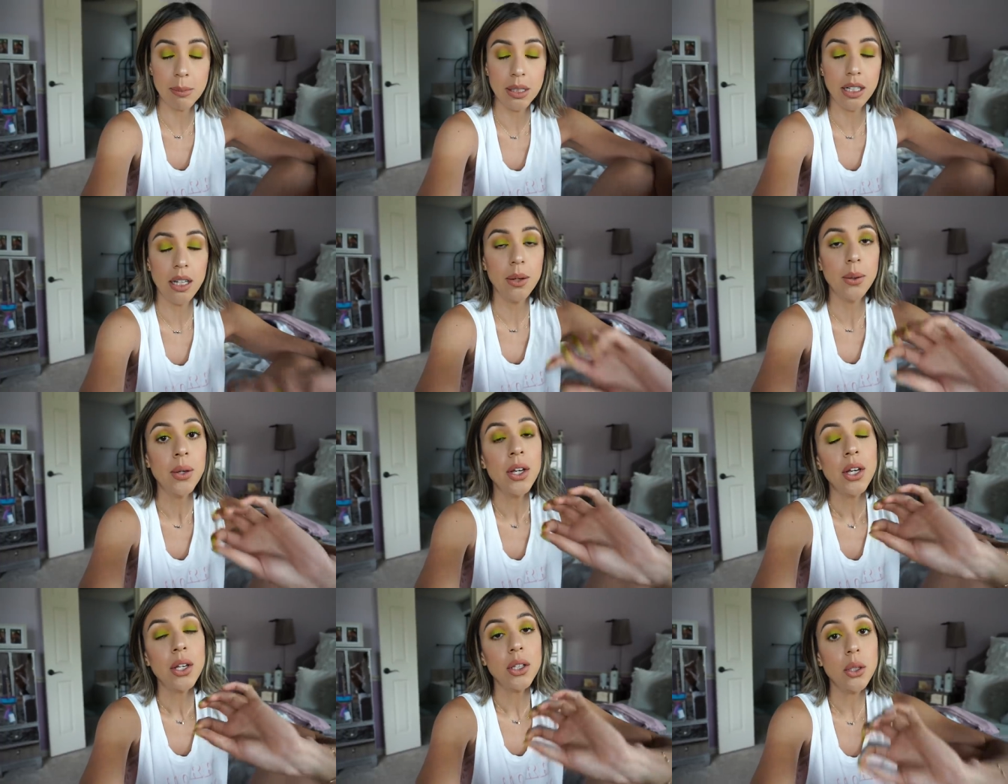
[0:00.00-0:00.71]
below,
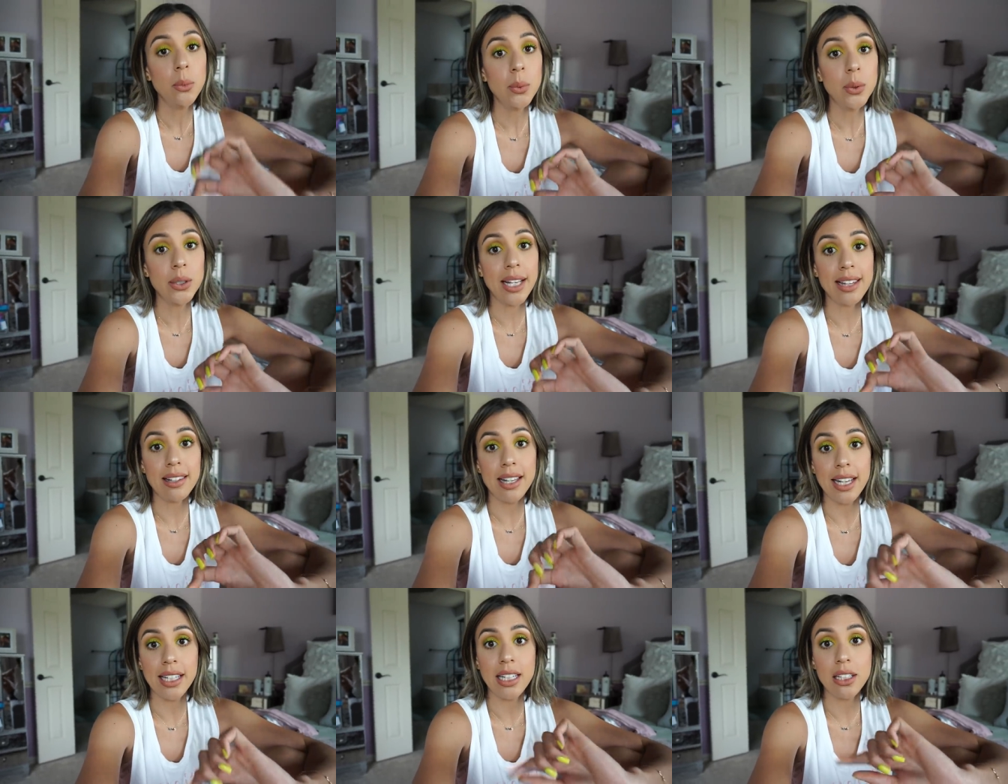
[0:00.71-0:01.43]
you will get
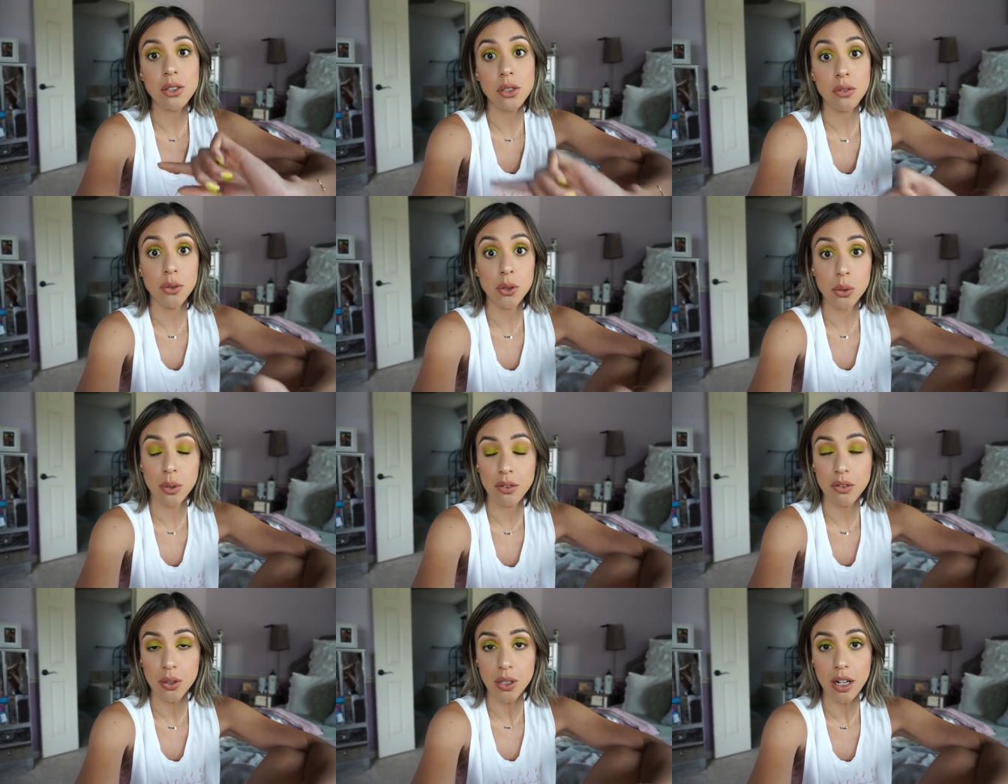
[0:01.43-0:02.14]
leggings, two for
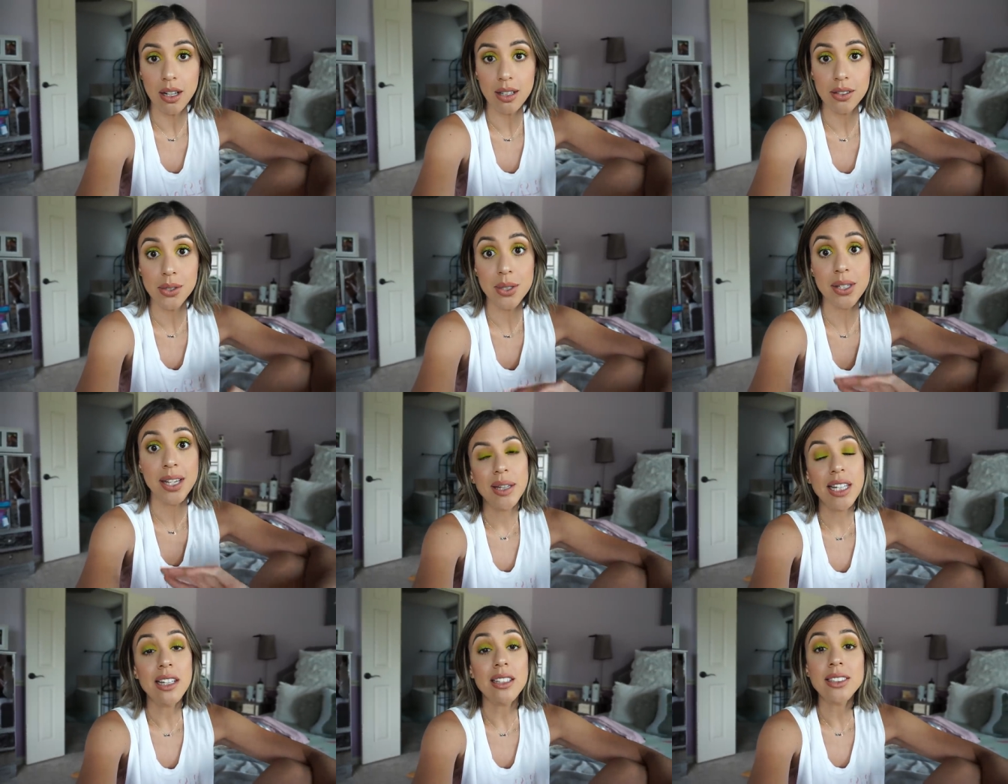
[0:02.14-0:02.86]
$24,
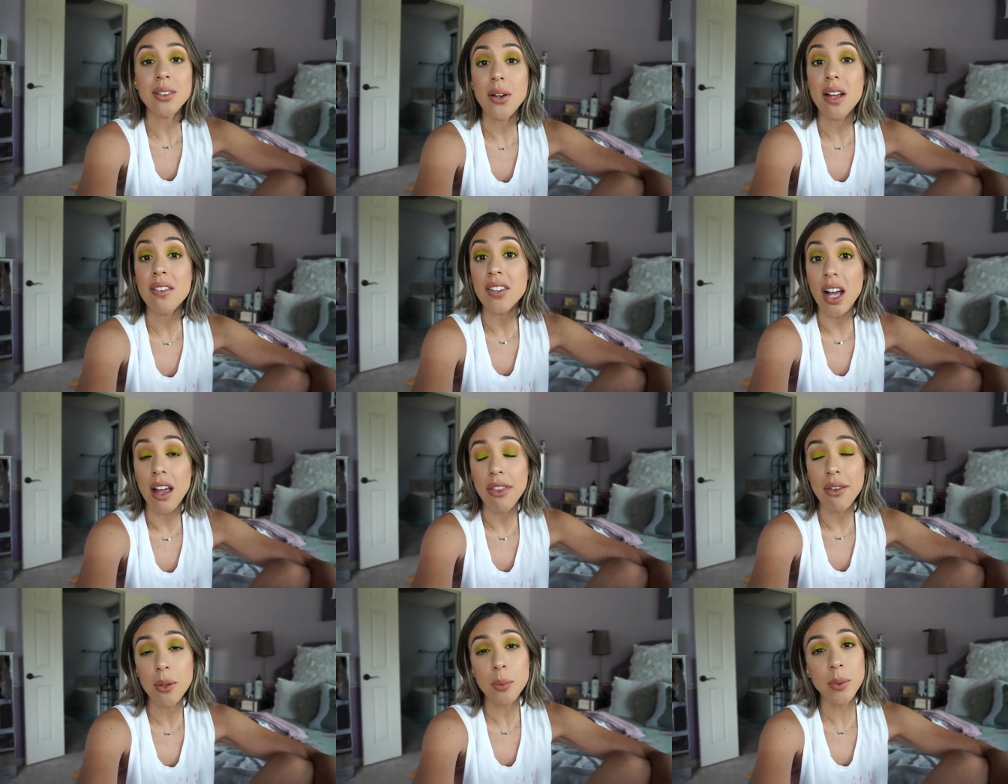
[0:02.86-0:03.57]
but they also have
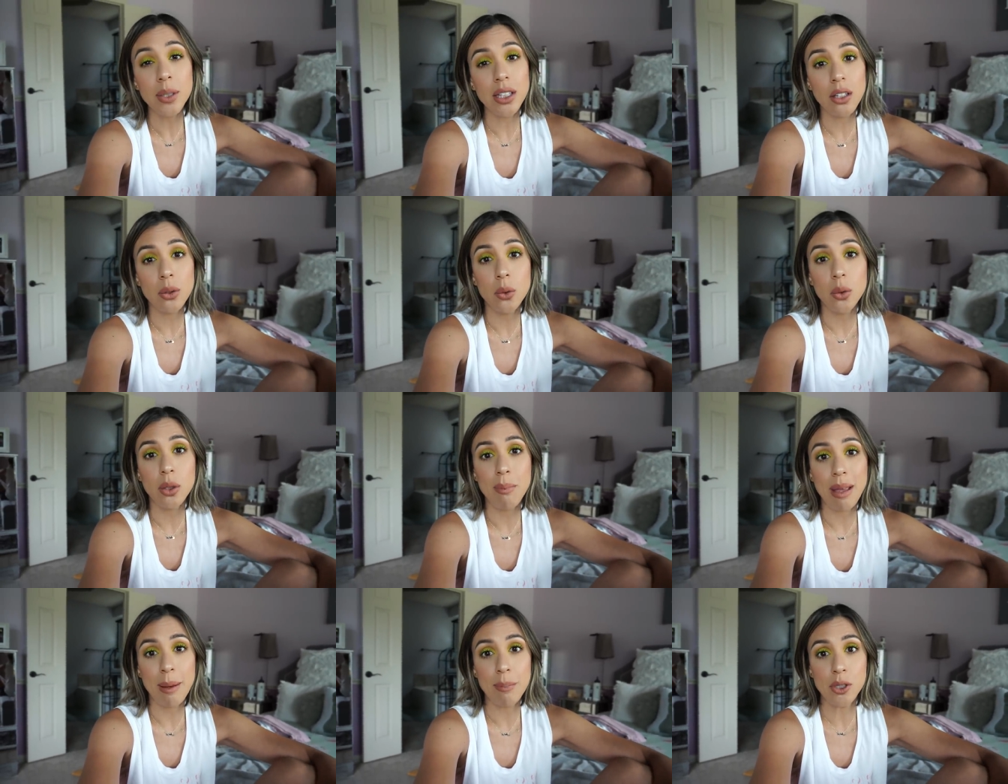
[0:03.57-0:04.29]
other really
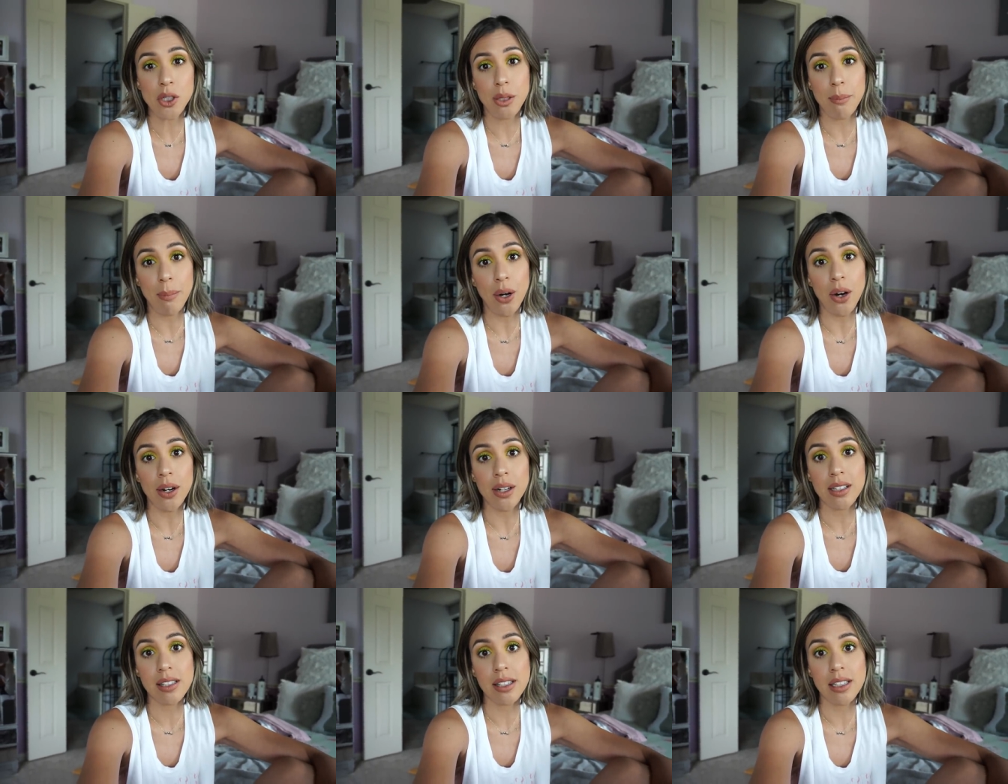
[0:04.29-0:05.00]
cool membership
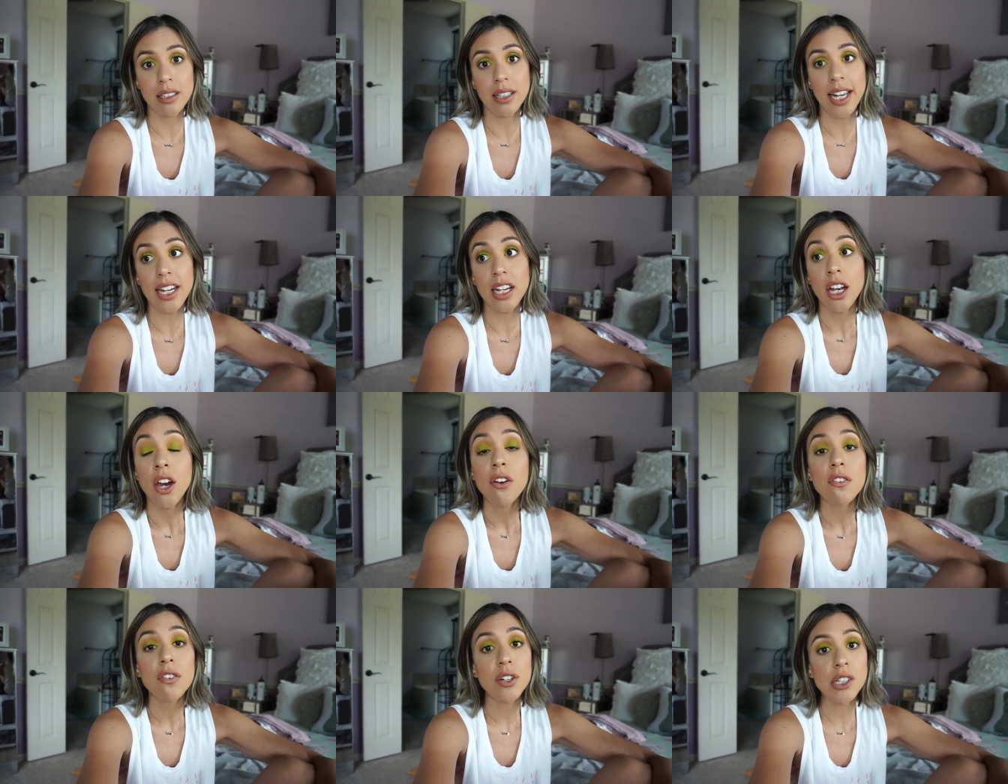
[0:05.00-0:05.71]
perks like
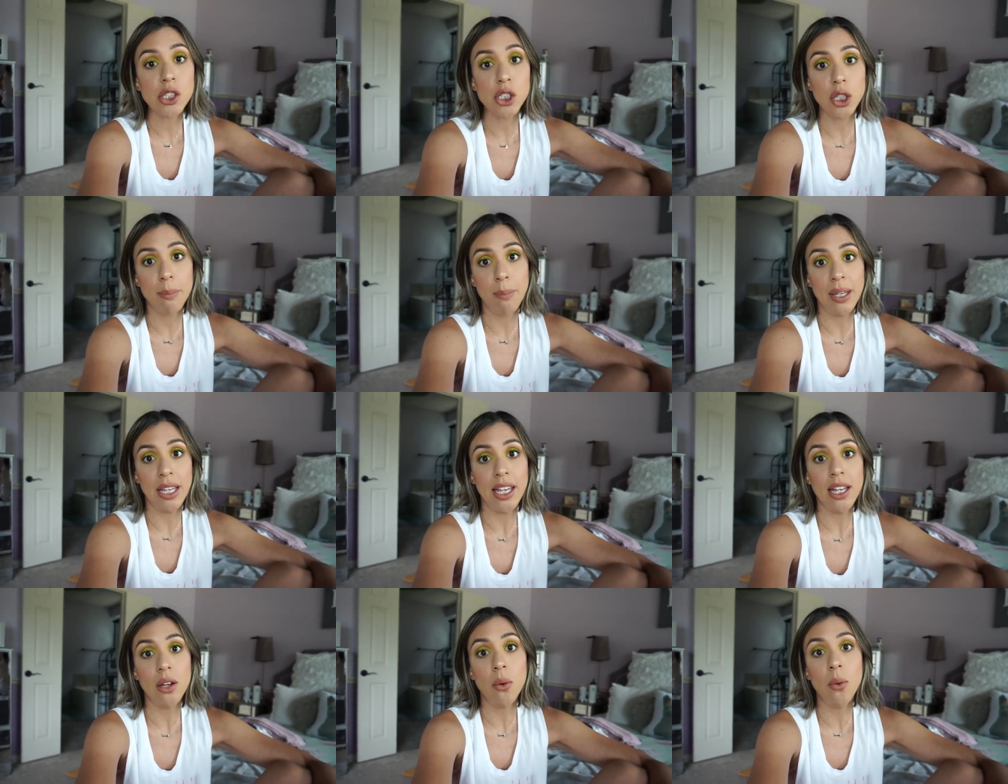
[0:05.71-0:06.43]
free
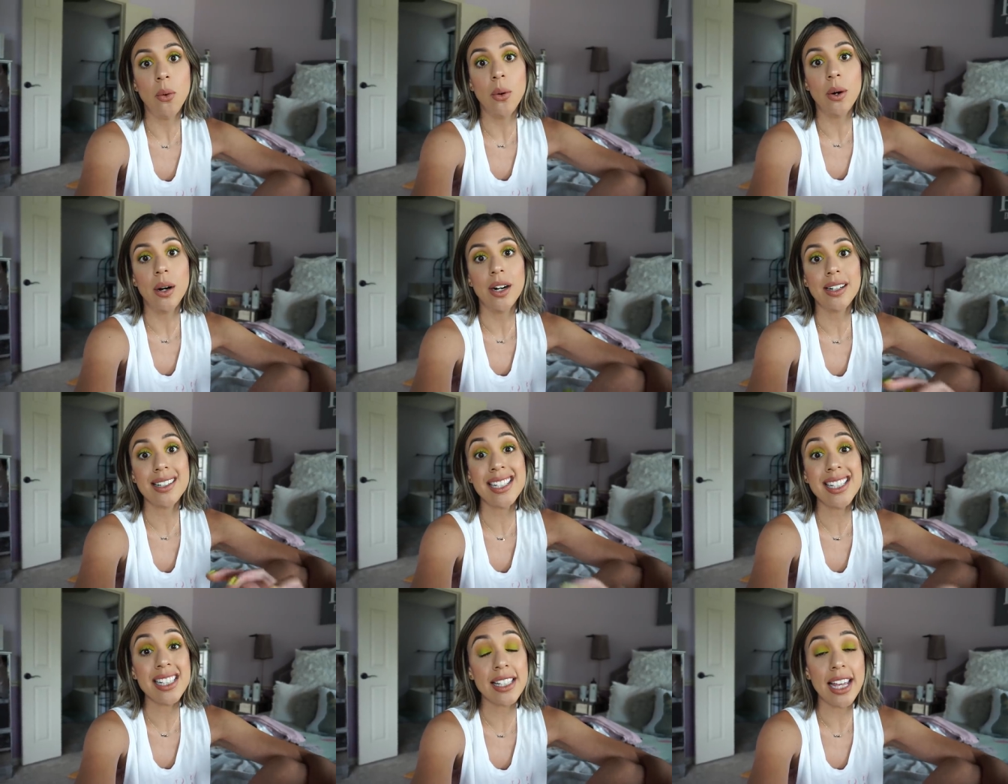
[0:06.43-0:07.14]
shipping
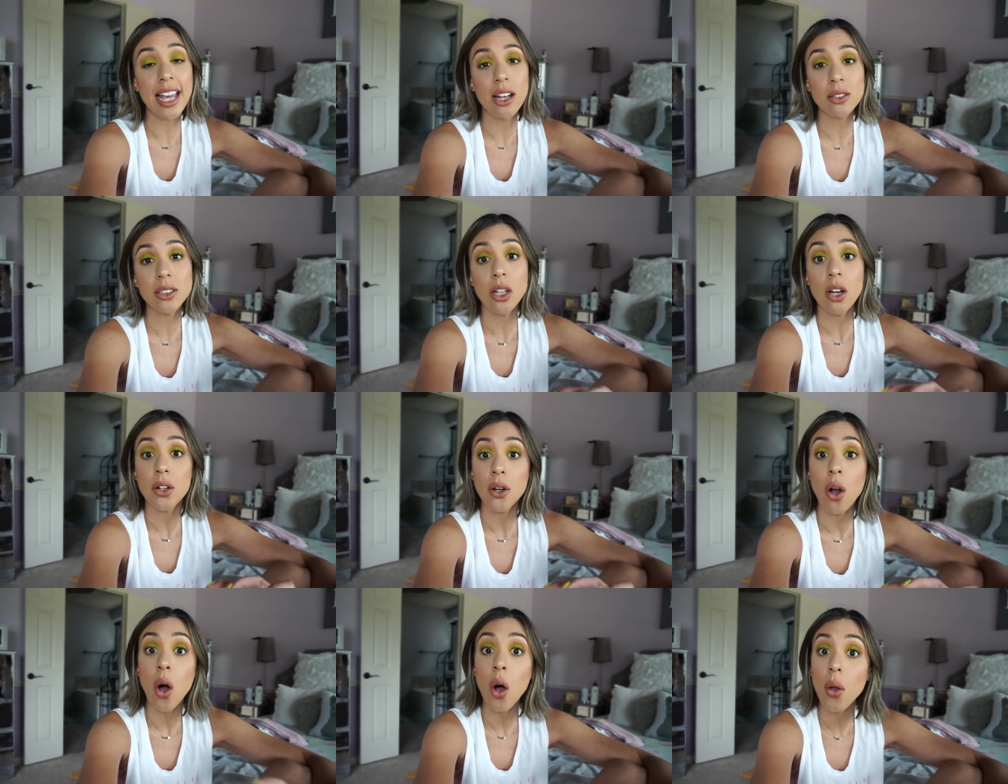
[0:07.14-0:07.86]
or discounts
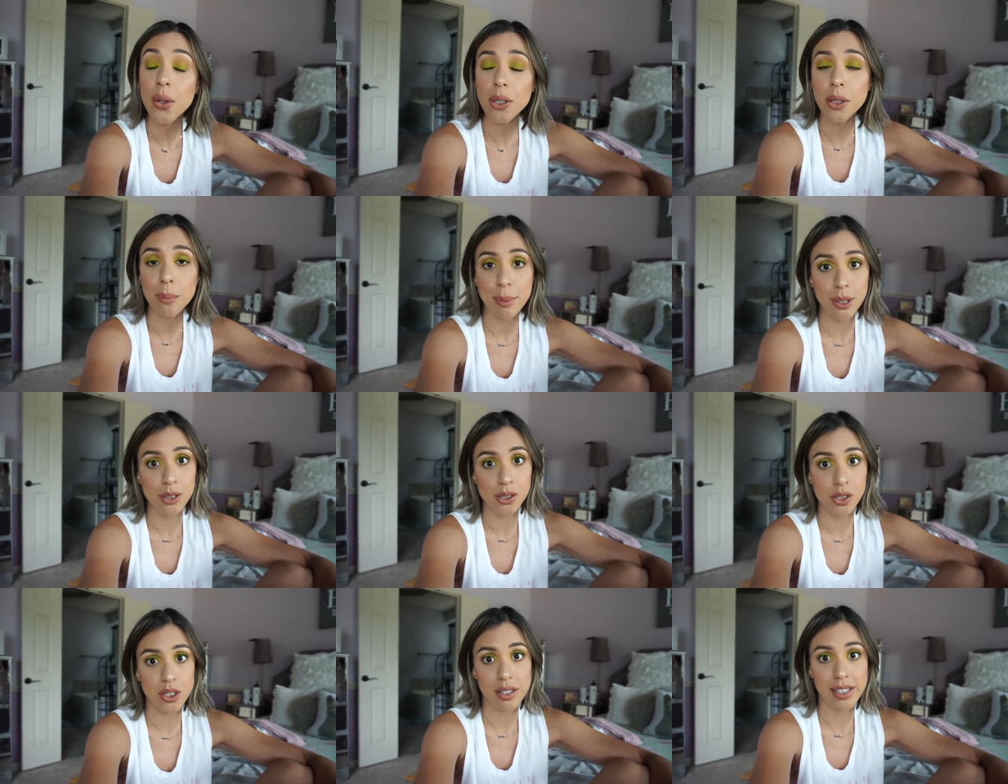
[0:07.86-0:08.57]
on all your
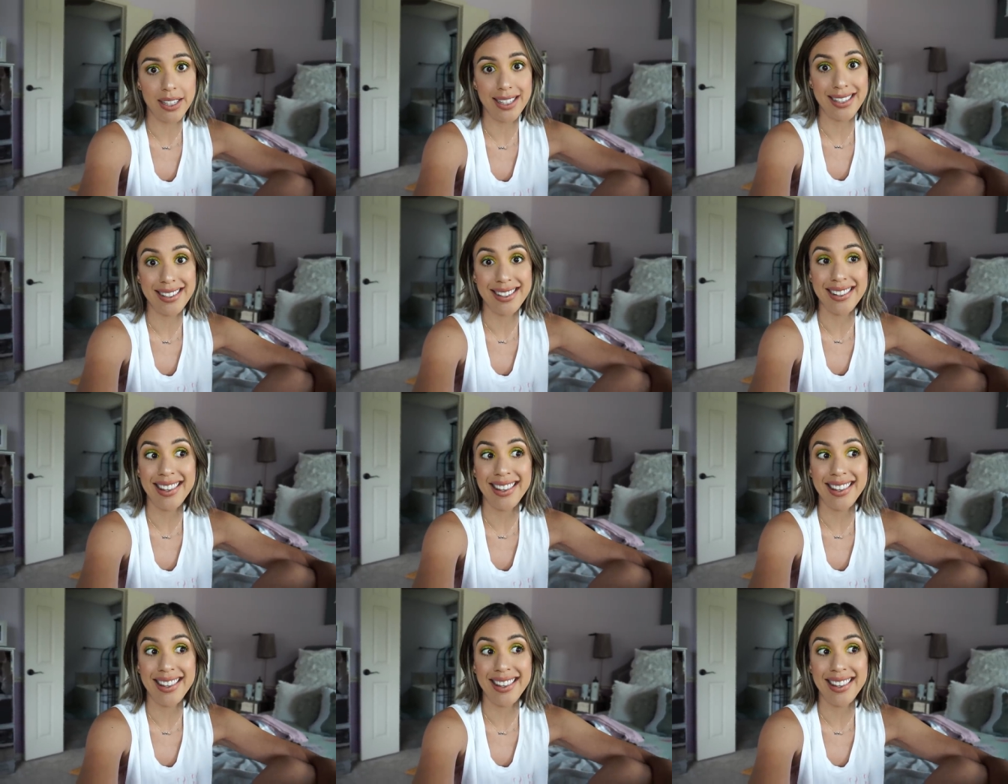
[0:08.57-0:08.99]
purchases.